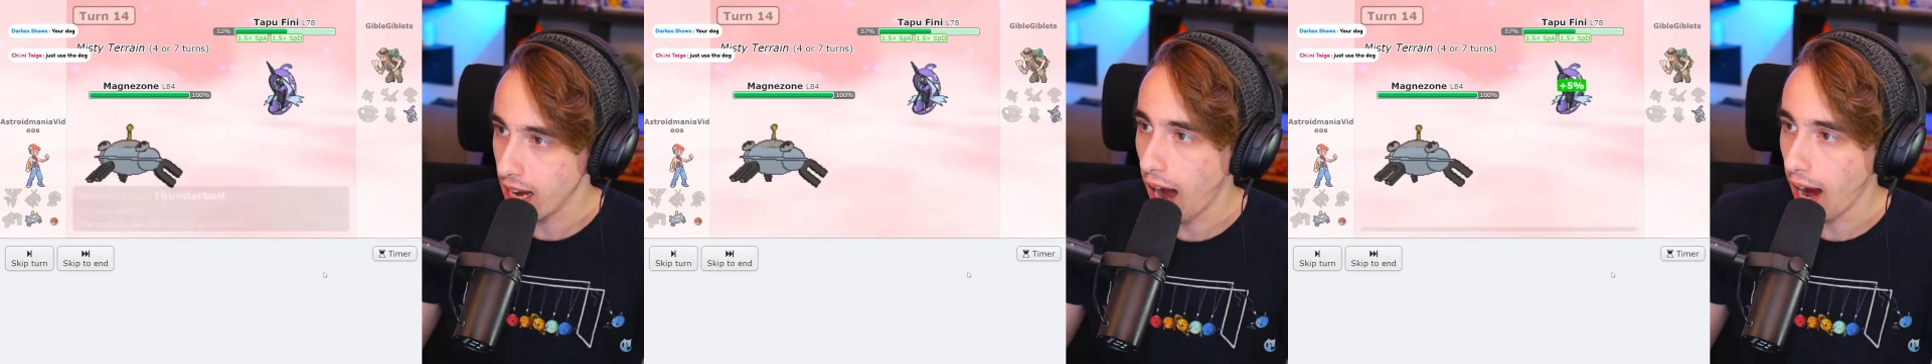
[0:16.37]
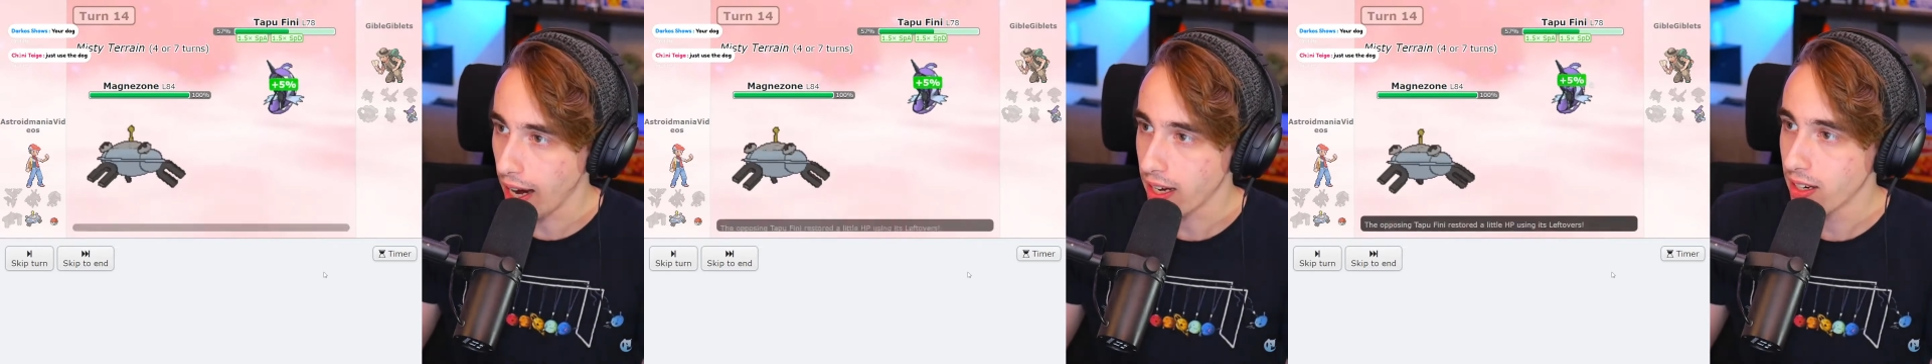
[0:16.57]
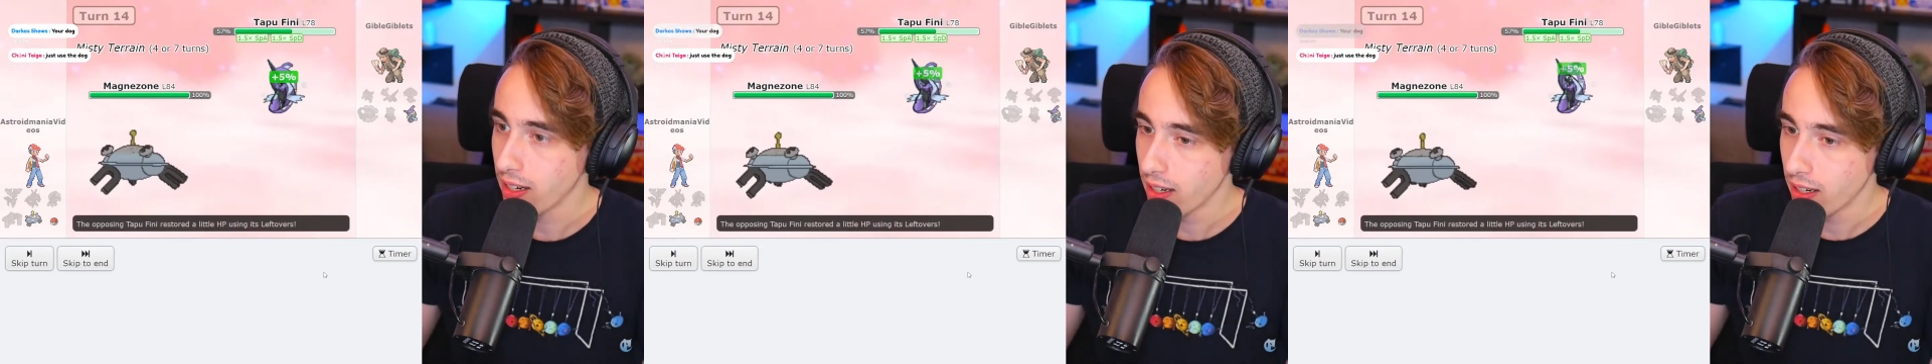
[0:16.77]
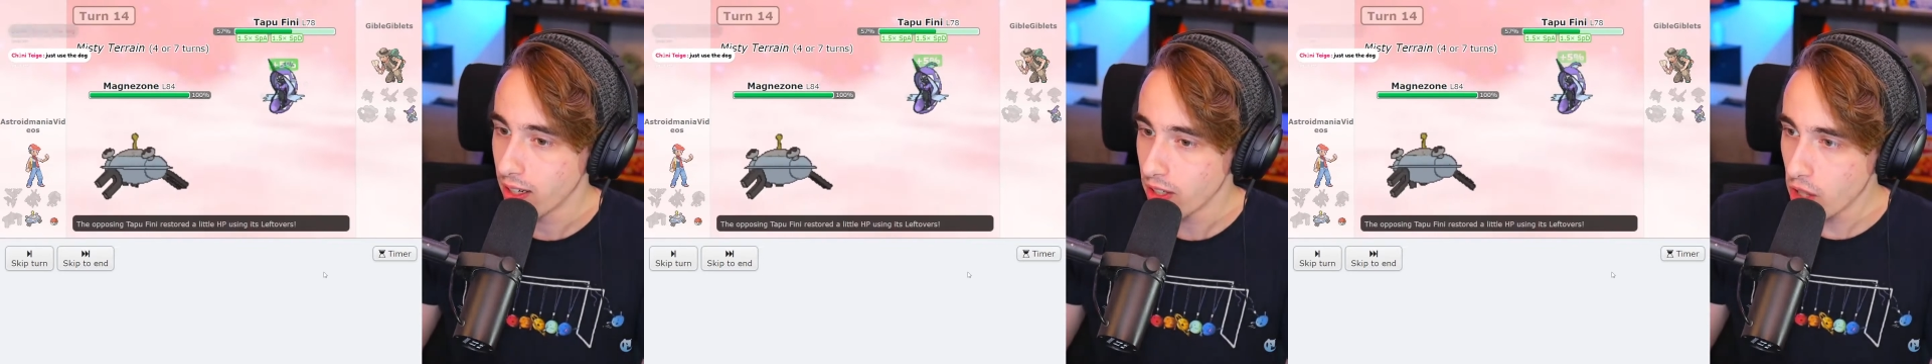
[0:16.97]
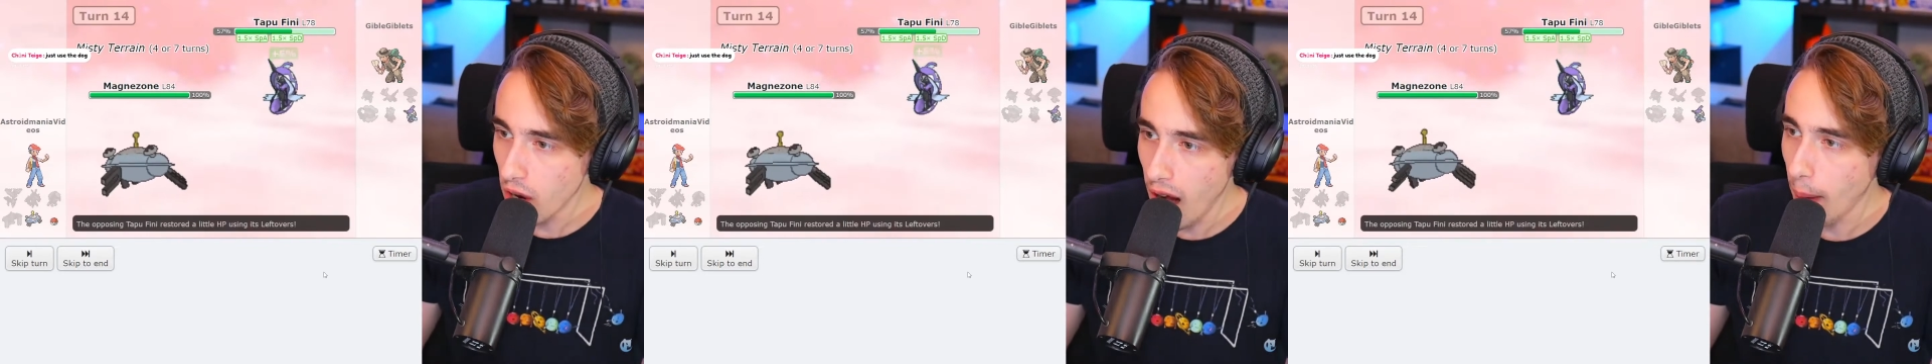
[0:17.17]

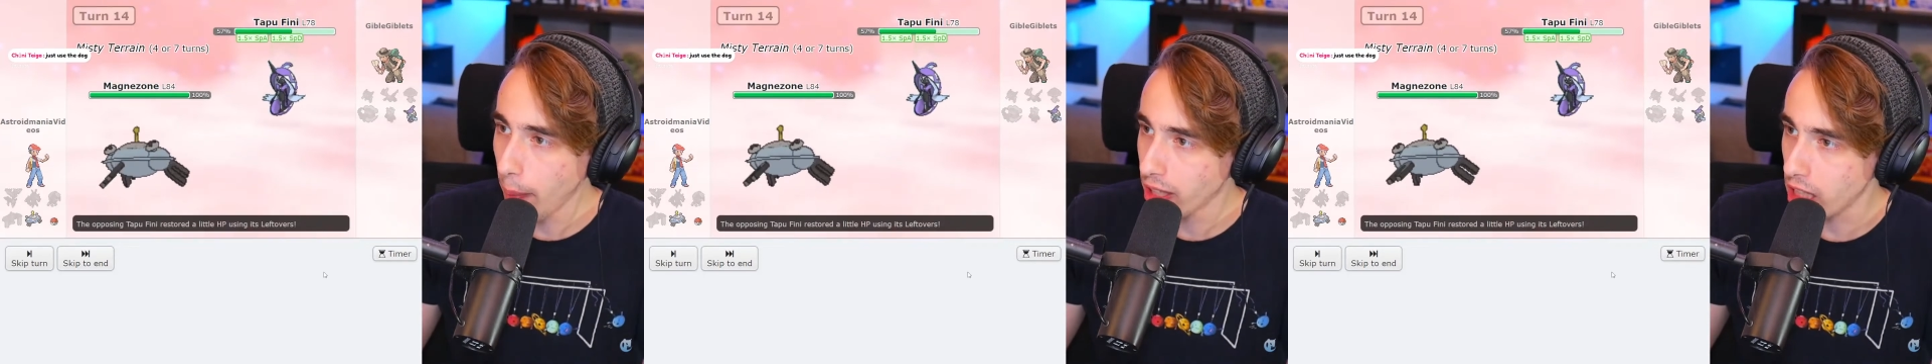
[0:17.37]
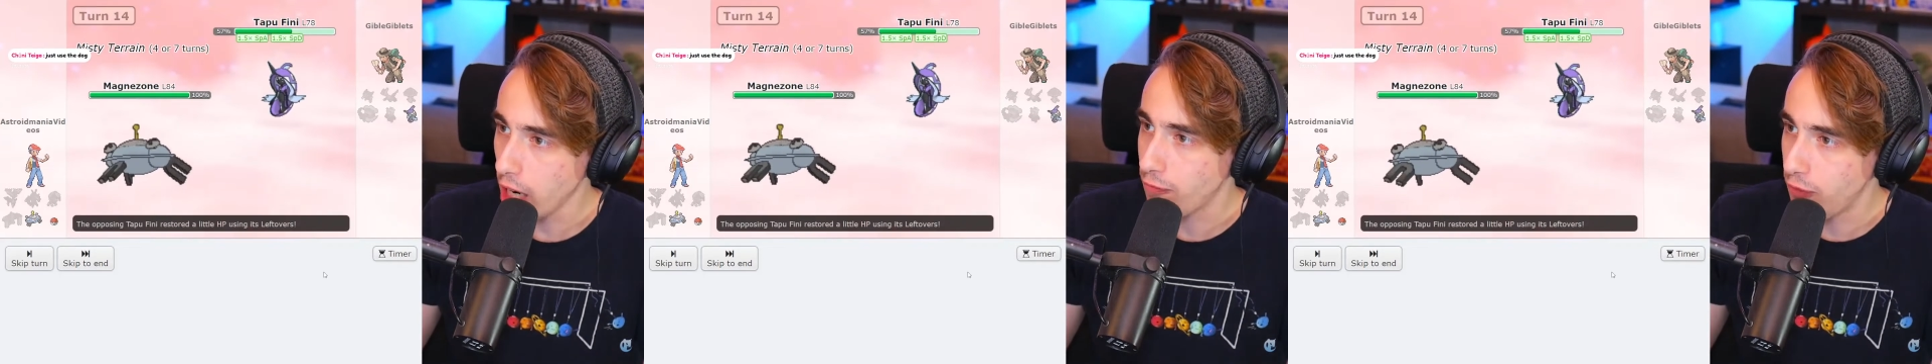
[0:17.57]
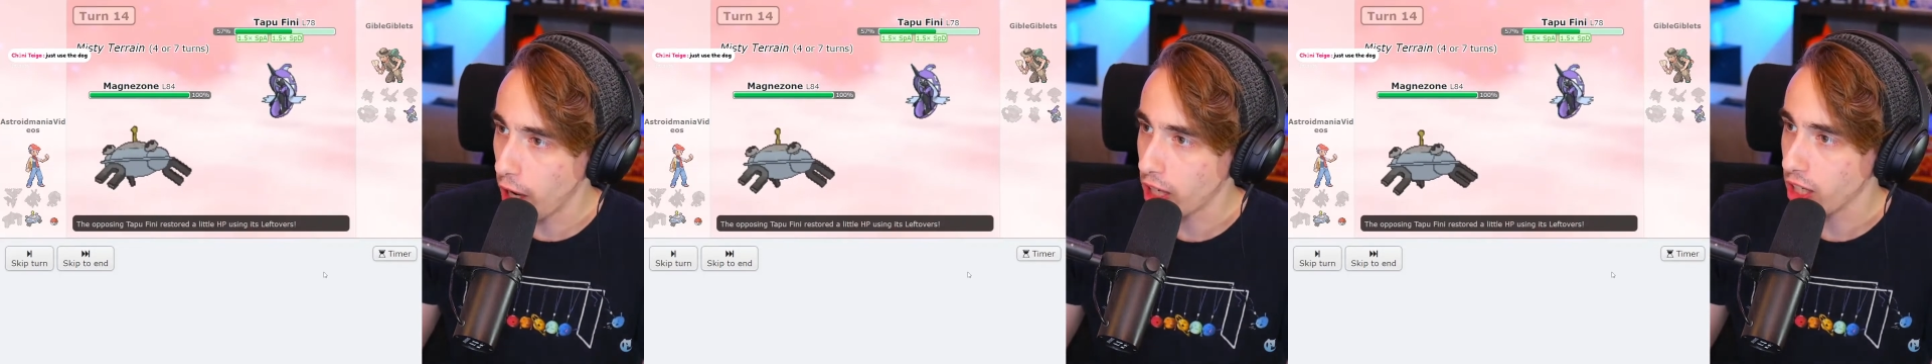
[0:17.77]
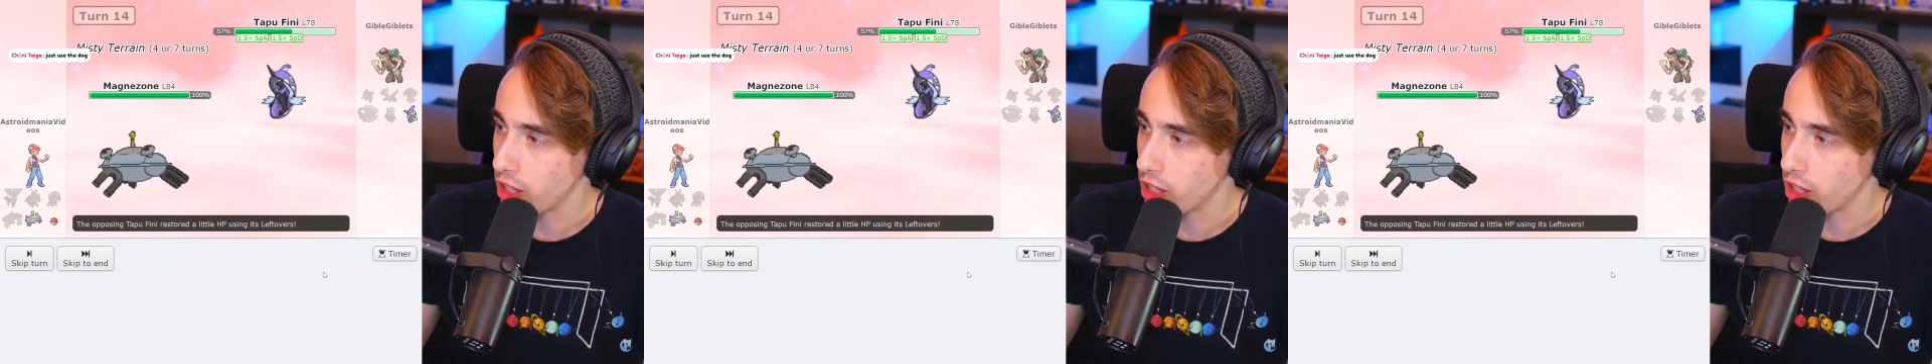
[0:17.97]
Do you know how much I fucking